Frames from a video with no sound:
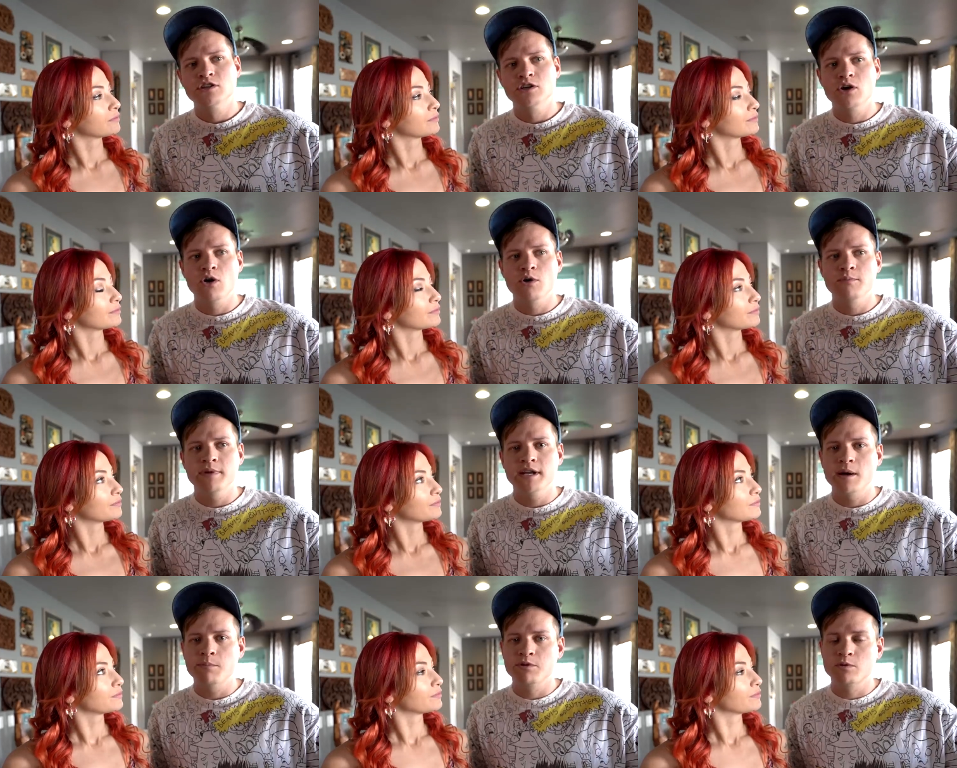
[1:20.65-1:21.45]
Speaker 1: to go
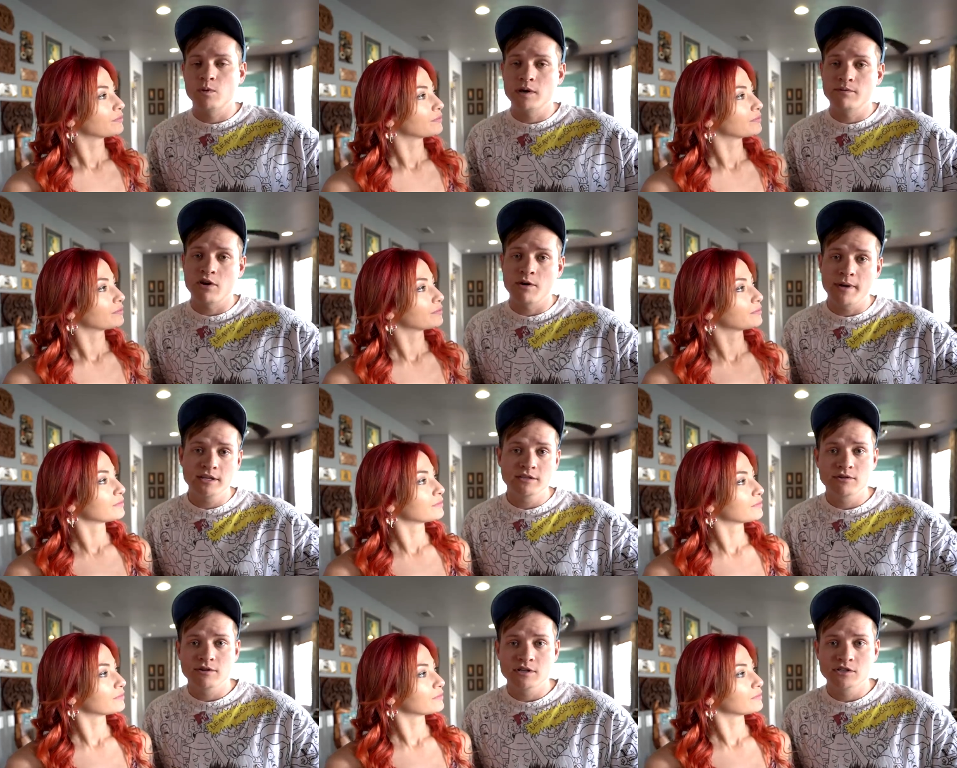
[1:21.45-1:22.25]
meet up with one of our
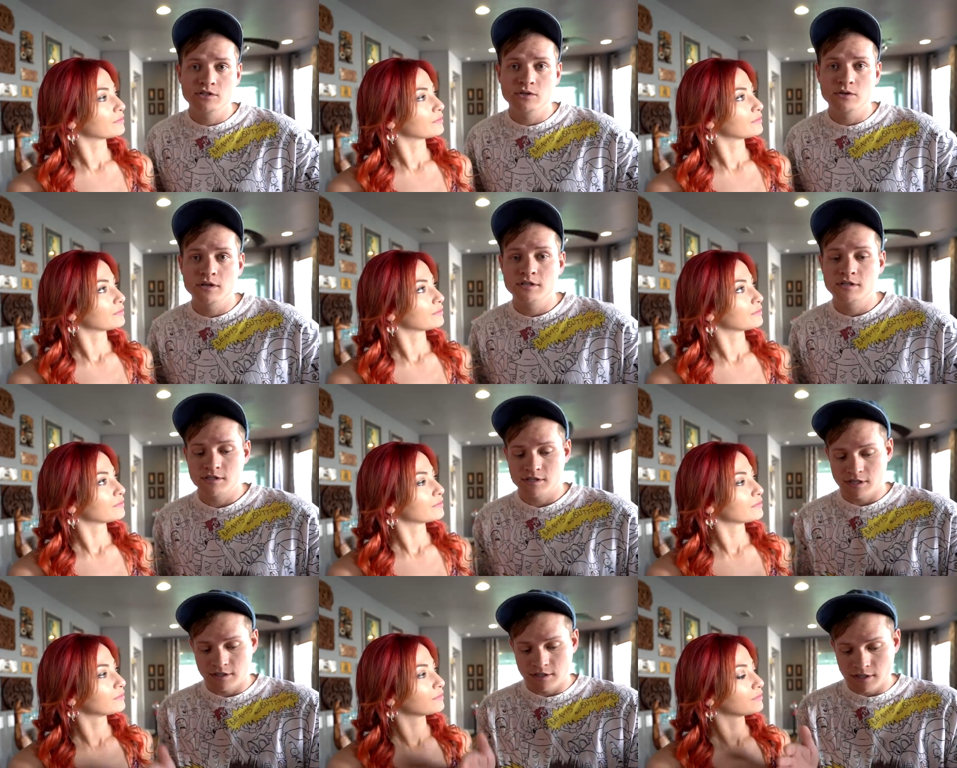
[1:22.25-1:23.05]
mentoring
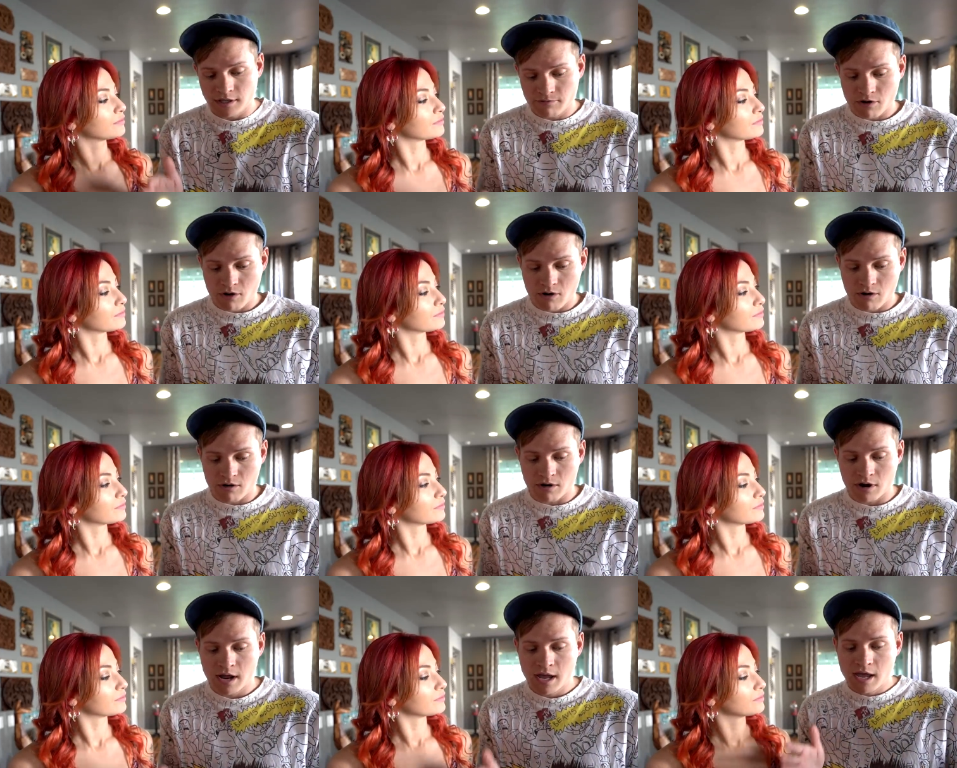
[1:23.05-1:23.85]
students to deliver
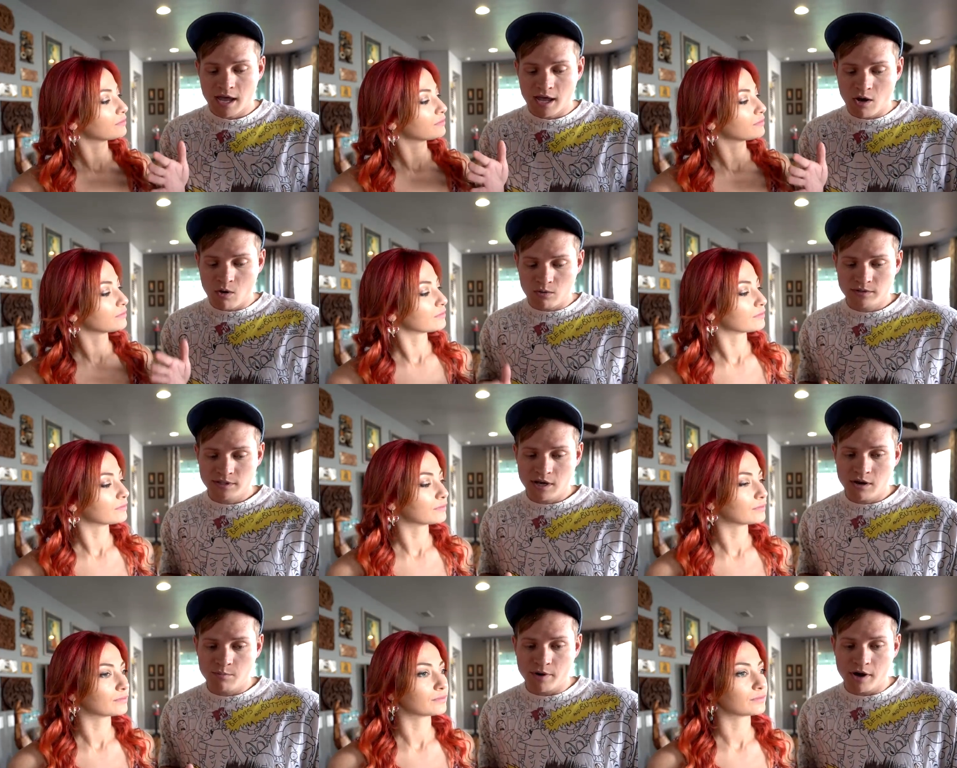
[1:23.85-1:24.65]
her a
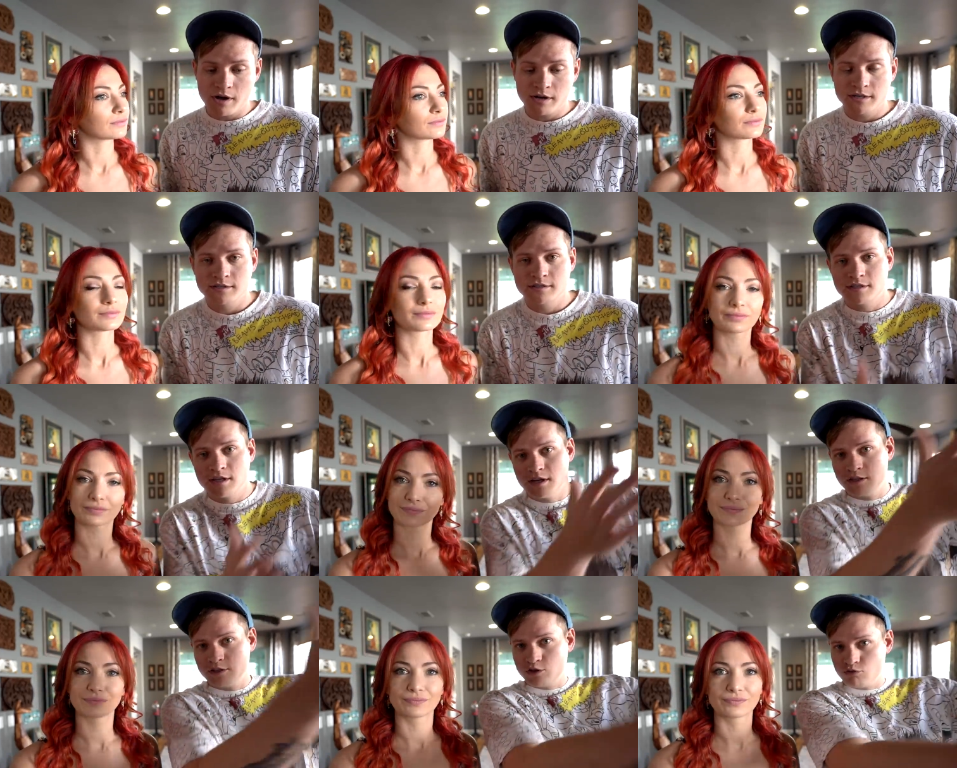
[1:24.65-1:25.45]
wholesale
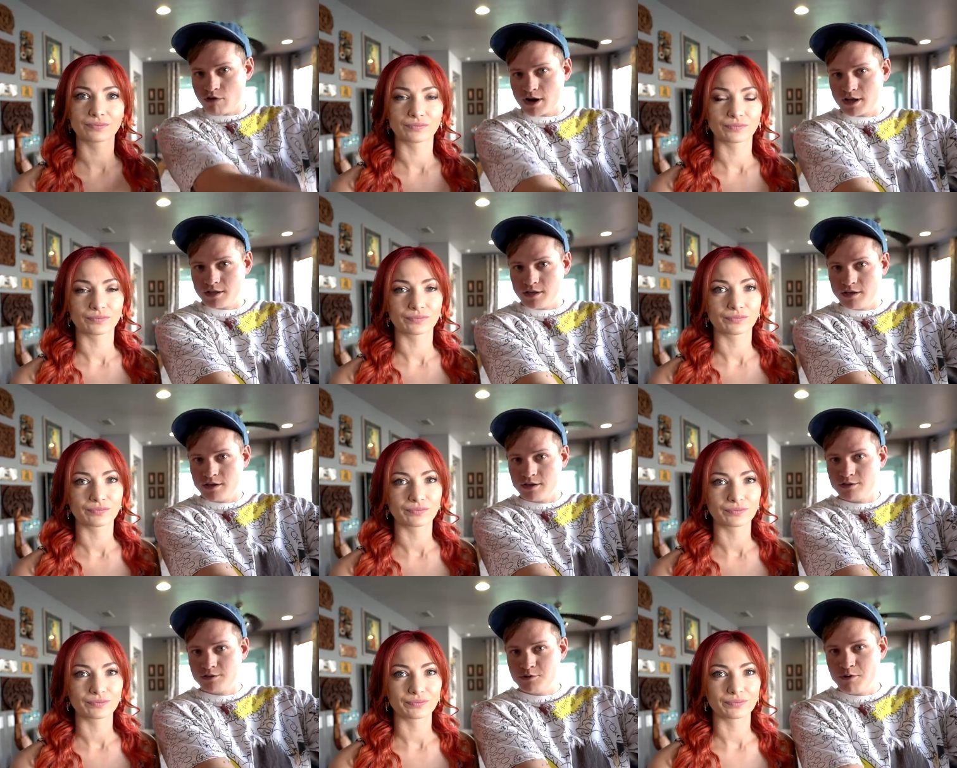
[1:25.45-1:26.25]
box
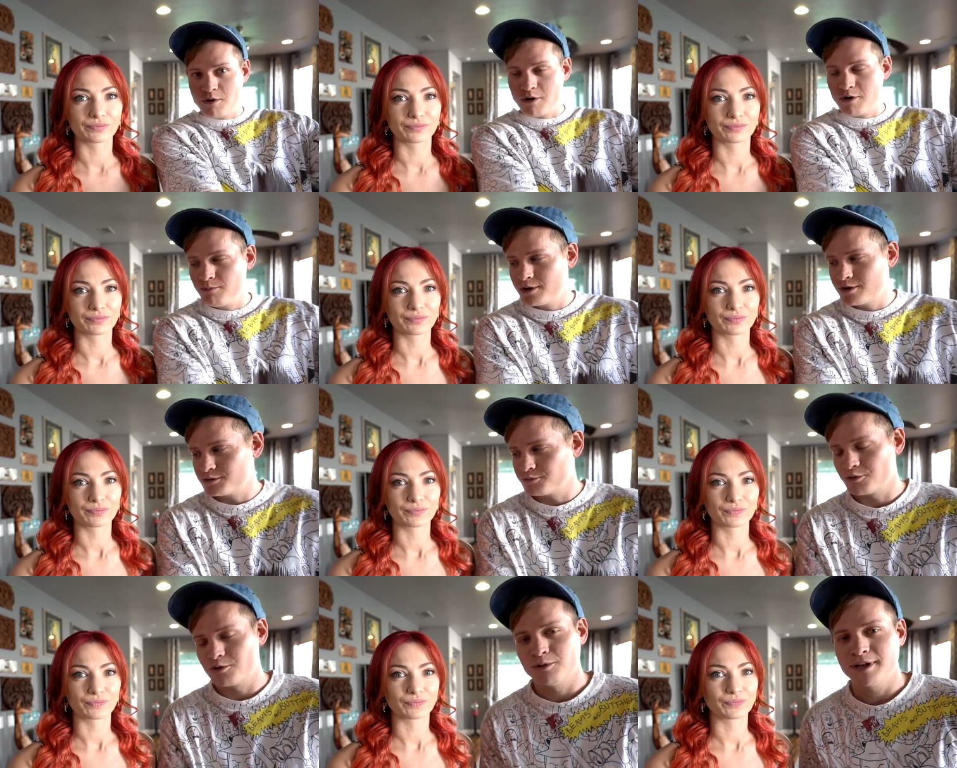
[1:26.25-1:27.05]
directly to her
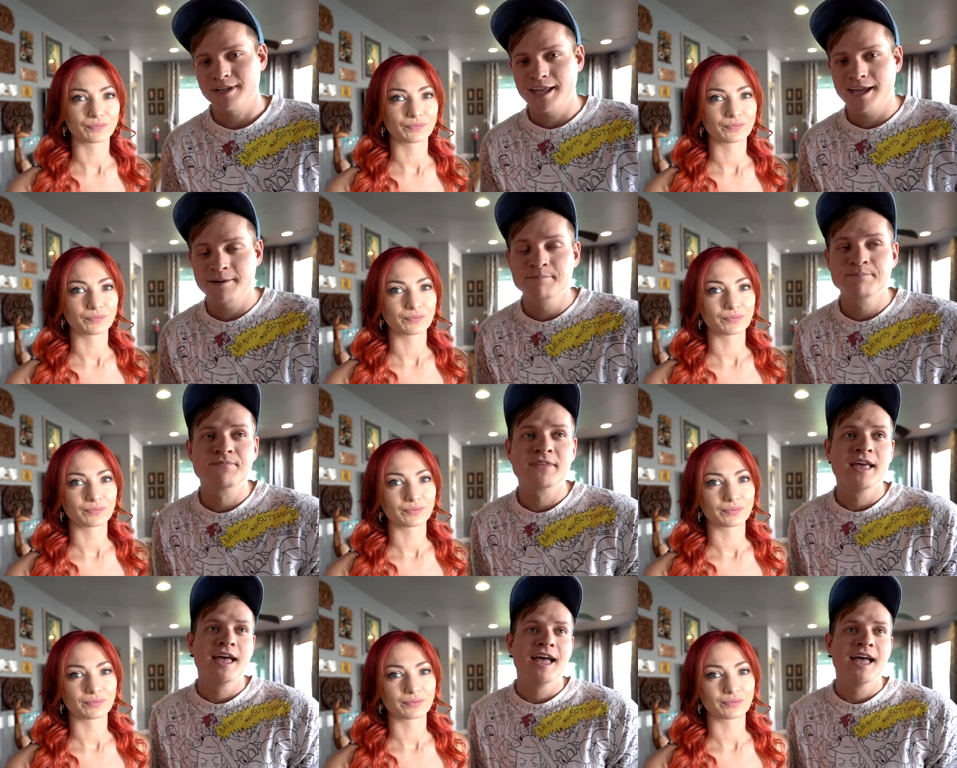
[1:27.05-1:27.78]
because we're cool like that.